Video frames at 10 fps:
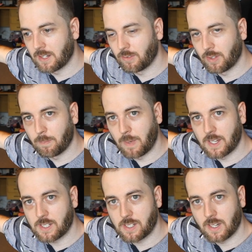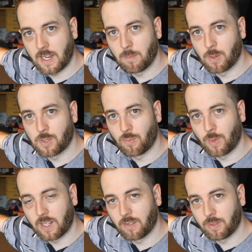give the best and most
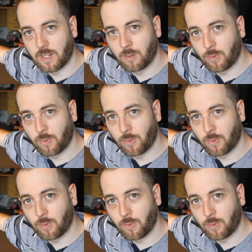relevant